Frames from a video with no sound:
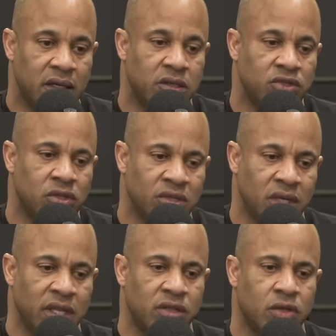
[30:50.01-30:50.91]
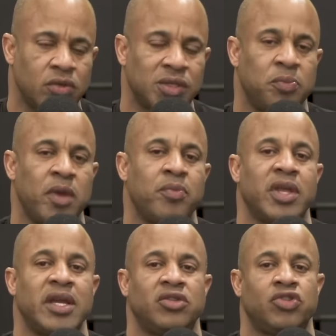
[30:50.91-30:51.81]
because usually those people
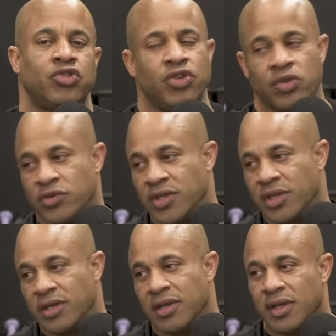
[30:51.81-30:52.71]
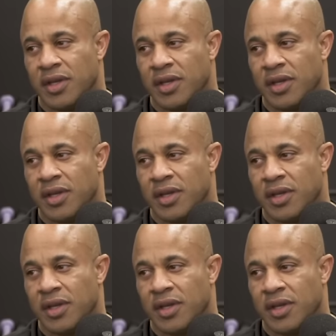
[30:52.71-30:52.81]
that do use it